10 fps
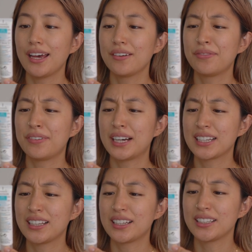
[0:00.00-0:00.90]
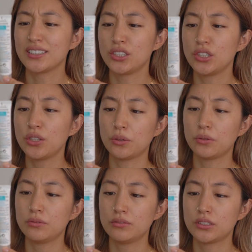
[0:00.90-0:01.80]
Effaclar
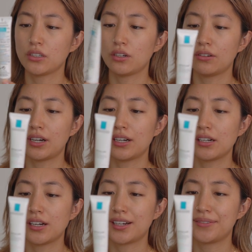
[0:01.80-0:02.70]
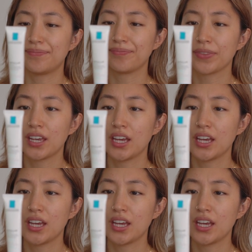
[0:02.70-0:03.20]
Clardio so um,